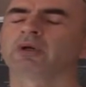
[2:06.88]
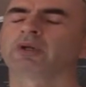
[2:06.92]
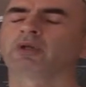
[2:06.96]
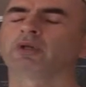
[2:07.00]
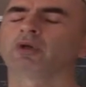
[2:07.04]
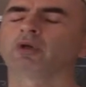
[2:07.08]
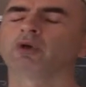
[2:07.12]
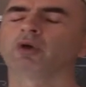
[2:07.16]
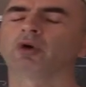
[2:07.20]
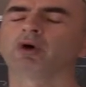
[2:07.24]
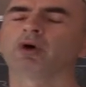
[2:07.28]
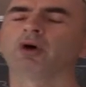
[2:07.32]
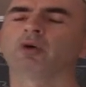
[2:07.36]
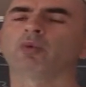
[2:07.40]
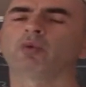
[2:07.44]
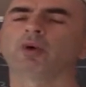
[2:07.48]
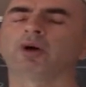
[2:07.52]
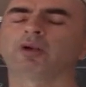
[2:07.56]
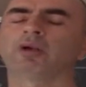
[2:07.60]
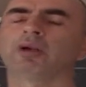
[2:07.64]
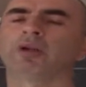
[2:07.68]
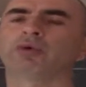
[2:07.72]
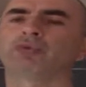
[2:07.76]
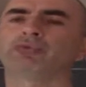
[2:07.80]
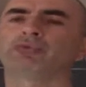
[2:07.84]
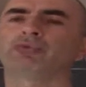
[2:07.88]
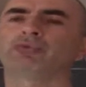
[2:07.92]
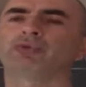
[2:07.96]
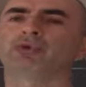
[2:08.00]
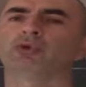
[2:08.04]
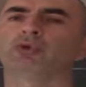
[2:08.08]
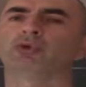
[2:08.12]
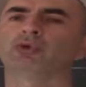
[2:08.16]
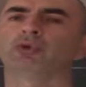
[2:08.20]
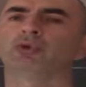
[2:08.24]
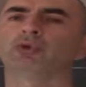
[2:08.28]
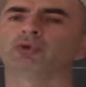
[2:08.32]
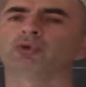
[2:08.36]
You are
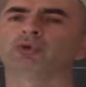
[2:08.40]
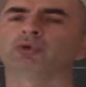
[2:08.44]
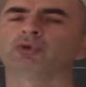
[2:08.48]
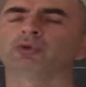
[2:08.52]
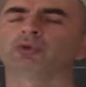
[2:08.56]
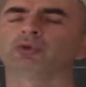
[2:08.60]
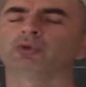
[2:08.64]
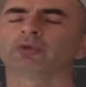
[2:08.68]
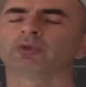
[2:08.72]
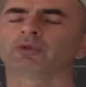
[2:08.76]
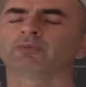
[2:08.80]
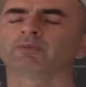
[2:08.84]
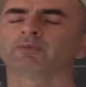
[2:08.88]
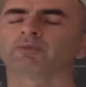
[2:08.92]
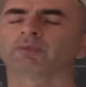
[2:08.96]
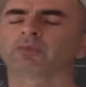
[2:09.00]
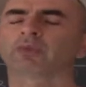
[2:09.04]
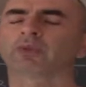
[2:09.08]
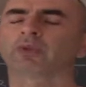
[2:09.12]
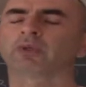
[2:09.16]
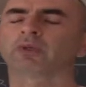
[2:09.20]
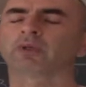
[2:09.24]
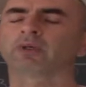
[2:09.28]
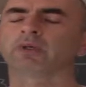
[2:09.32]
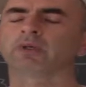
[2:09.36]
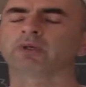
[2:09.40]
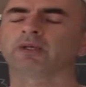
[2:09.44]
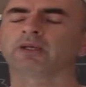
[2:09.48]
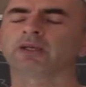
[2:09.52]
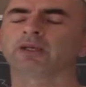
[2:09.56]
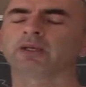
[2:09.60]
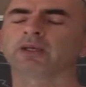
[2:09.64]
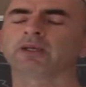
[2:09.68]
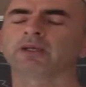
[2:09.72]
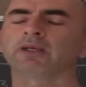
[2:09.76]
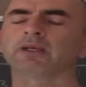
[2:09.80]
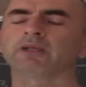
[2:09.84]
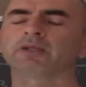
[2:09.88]
wonderful.
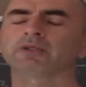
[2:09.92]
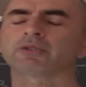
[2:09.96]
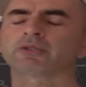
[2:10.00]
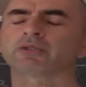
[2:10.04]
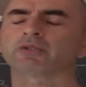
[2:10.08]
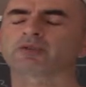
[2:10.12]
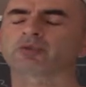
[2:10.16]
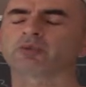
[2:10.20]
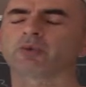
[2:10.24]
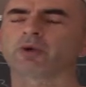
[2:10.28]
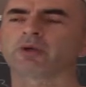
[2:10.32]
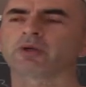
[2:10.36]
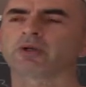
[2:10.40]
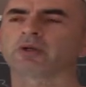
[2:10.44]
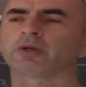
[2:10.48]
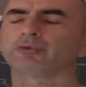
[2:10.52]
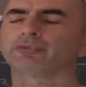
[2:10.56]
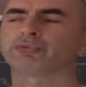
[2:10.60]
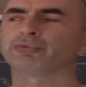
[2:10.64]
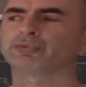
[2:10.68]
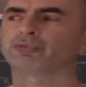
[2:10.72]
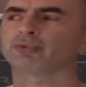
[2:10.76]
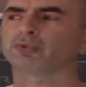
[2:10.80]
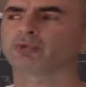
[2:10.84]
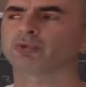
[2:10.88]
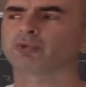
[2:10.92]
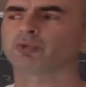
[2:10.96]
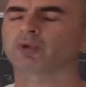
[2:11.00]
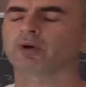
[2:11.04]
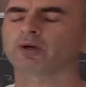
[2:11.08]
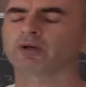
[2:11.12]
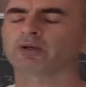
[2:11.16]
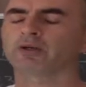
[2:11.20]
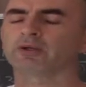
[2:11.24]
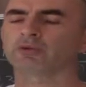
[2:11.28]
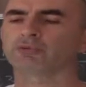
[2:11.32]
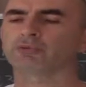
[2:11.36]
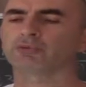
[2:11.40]
Yes, wonderful,
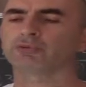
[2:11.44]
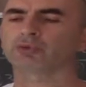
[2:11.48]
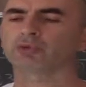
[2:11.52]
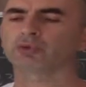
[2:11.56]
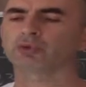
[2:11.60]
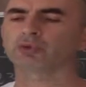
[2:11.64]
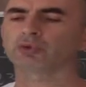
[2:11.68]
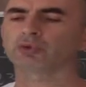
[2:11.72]
wonderful.